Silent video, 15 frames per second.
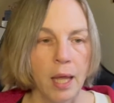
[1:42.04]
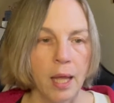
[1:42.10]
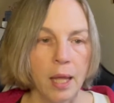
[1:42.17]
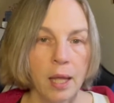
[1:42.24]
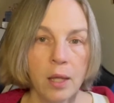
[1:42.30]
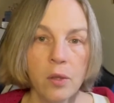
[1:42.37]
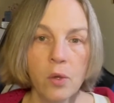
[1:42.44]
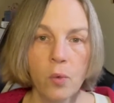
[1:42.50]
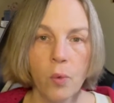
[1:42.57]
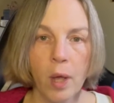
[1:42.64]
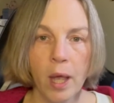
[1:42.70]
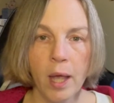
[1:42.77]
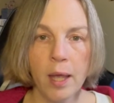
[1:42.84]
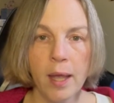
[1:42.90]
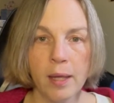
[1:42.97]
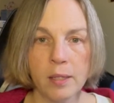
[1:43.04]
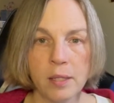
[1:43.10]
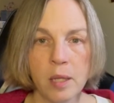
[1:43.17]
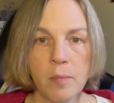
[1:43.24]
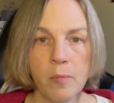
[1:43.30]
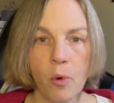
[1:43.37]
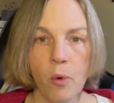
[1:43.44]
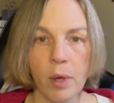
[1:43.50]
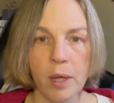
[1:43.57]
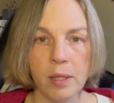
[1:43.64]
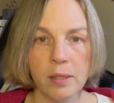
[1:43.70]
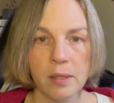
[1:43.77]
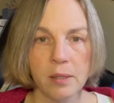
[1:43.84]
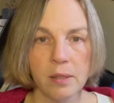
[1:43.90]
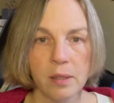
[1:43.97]
Either way, at some
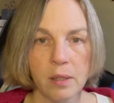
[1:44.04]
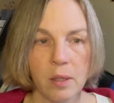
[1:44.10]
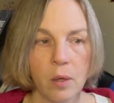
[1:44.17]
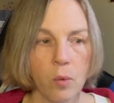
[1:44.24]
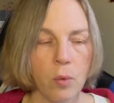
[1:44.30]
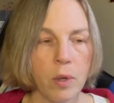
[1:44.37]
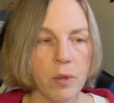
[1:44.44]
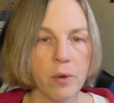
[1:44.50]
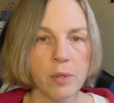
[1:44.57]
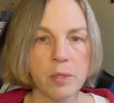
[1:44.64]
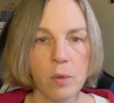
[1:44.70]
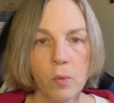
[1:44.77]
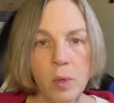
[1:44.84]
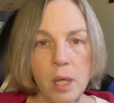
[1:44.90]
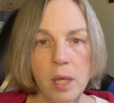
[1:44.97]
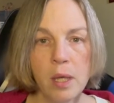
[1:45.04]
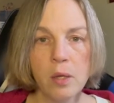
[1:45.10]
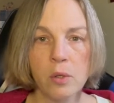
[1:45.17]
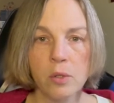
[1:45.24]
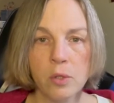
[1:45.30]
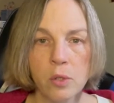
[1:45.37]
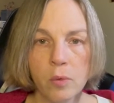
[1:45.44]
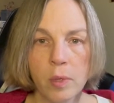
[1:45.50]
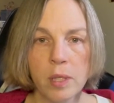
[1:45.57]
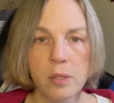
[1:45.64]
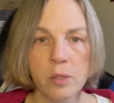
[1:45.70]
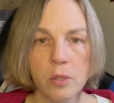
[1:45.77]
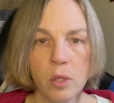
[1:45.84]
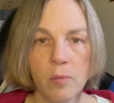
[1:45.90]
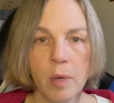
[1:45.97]
point, whether it's a week or 2 weeks or
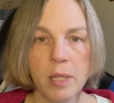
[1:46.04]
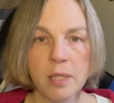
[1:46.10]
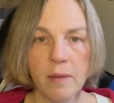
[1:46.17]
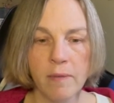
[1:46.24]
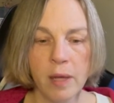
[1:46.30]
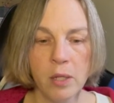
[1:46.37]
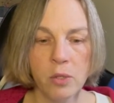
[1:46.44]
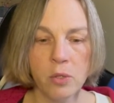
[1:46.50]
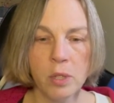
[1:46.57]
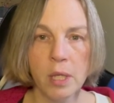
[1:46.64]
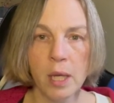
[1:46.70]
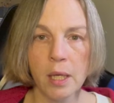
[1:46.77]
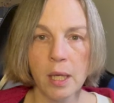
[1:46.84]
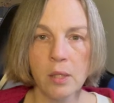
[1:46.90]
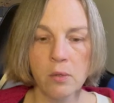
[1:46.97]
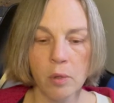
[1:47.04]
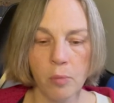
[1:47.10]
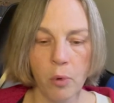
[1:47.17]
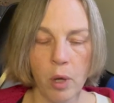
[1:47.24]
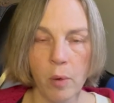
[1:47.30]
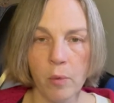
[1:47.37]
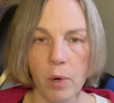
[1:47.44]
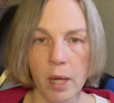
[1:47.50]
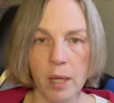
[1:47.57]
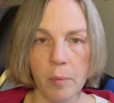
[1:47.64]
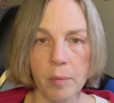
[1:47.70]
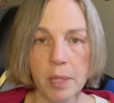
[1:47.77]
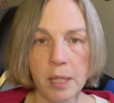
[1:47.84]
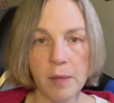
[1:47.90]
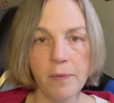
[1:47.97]
2 months, eventually I get to a point where I
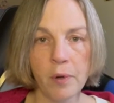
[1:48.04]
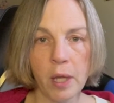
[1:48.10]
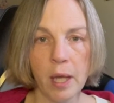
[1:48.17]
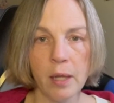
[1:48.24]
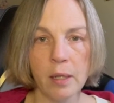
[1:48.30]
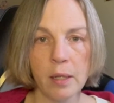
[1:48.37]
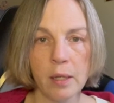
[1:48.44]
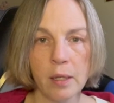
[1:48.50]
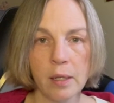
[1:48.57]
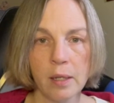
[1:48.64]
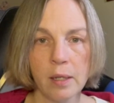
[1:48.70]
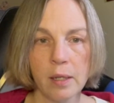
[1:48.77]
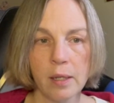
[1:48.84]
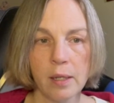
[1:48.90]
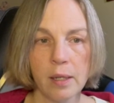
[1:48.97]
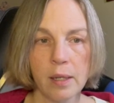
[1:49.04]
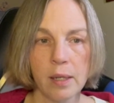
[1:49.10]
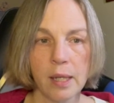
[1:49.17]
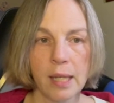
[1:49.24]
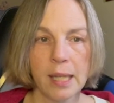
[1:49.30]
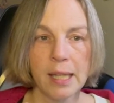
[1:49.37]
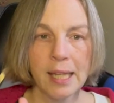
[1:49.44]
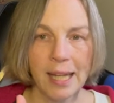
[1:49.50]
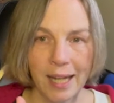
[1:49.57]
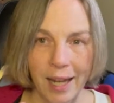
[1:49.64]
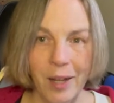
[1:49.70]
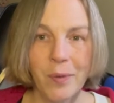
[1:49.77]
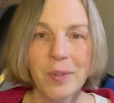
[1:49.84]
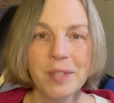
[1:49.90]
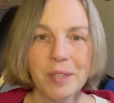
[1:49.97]
completely forget that
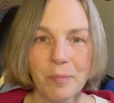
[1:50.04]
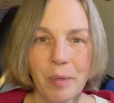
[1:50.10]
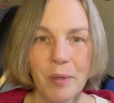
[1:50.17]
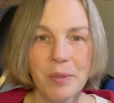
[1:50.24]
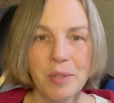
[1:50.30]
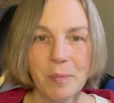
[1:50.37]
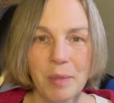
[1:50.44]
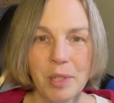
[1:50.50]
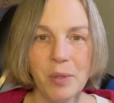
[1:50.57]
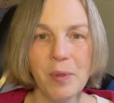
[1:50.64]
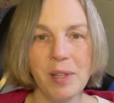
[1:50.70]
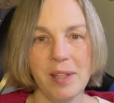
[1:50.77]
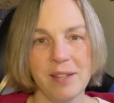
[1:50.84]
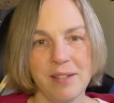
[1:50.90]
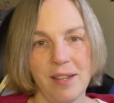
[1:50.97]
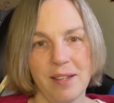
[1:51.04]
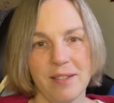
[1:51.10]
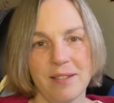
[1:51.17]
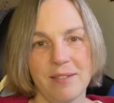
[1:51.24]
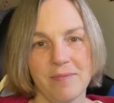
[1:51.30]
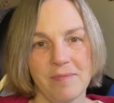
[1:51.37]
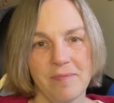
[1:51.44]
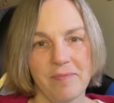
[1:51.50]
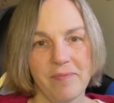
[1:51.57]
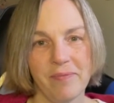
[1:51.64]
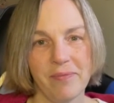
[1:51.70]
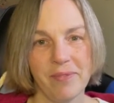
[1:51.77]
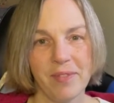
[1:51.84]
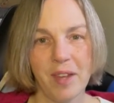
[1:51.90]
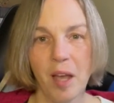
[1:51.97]
I was supposed to be doing these things.
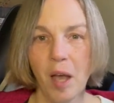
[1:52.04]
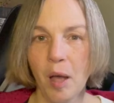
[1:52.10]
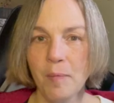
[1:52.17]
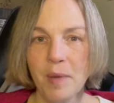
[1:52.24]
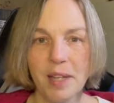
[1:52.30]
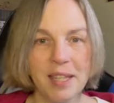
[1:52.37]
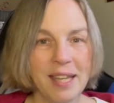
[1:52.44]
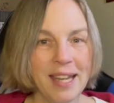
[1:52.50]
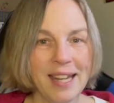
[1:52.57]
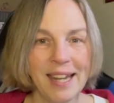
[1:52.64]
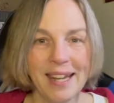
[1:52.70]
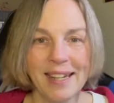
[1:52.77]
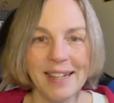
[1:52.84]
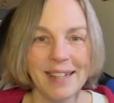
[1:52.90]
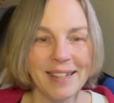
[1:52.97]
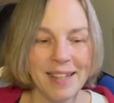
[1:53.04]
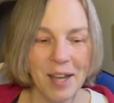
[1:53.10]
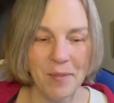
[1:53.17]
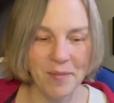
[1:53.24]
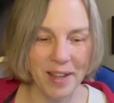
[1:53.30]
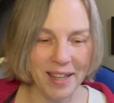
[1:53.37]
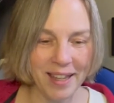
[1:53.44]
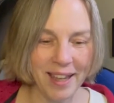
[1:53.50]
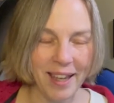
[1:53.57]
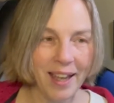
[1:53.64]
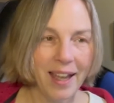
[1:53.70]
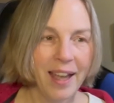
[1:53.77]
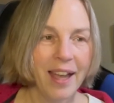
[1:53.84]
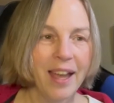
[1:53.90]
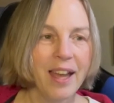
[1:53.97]
I'm not kidding. I'm like,
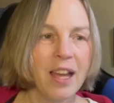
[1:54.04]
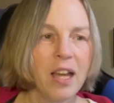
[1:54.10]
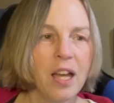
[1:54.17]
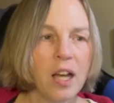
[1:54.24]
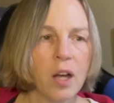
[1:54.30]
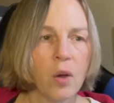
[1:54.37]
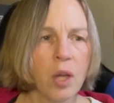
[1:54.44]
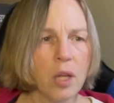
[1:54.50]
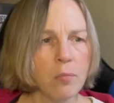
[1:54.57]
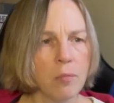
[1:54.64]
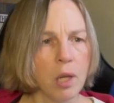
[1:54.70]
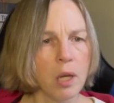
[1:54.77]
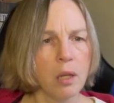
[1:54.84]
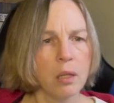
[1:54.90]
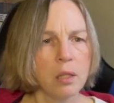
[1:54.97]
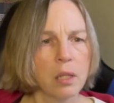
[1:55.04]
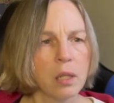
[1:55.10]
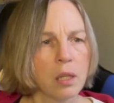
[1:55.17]
wait a minute.